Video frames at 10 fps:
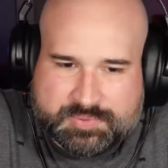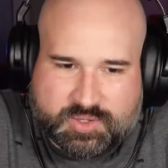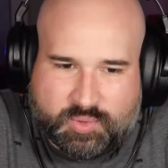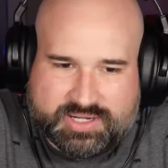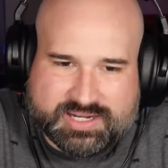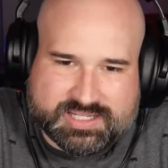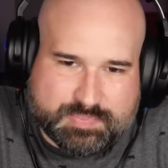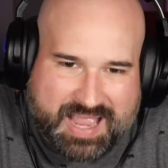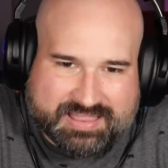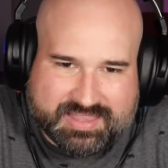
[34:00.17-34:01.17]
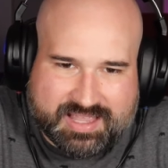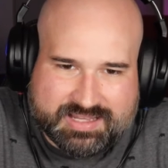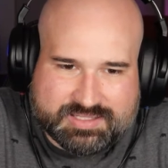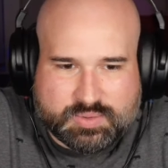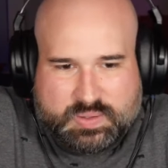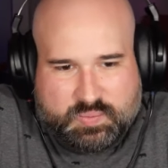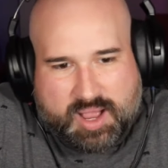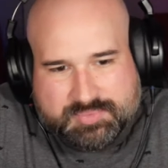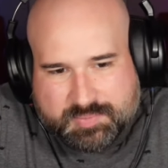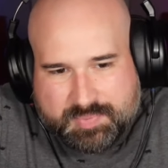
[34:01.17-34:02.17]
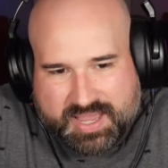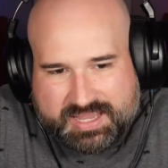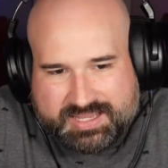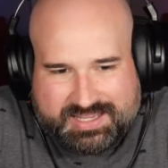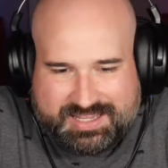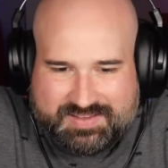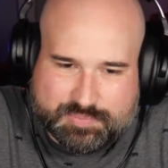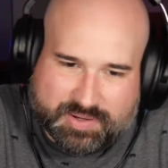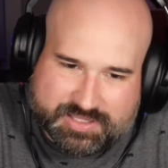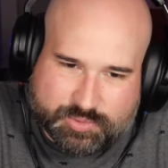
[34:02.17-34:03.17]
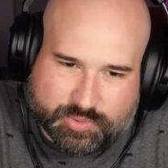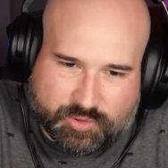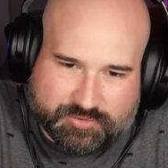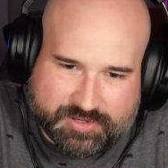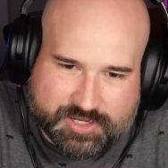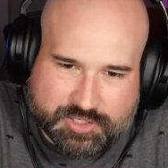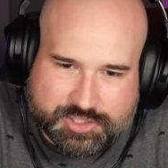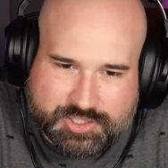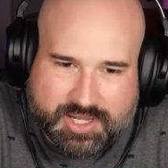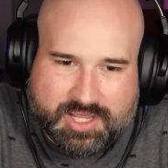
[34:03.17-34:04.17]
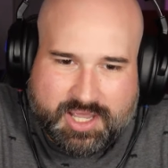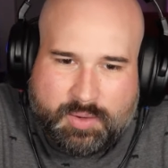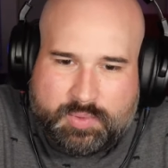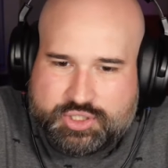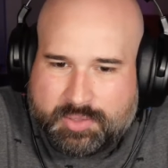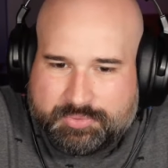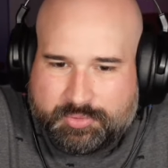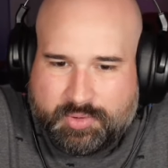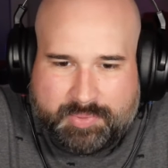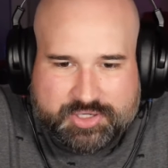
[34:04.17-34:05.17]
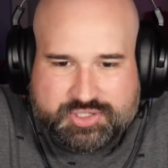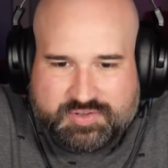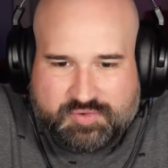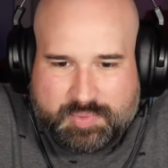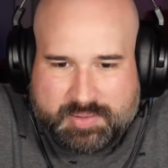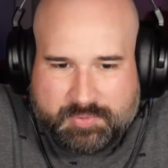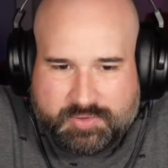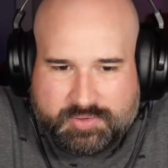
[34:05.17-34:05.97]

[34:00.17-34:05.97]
the coin, he does bad things. He robs a bank, he gives money to an orphanage. We jump through a bunch of different people. It's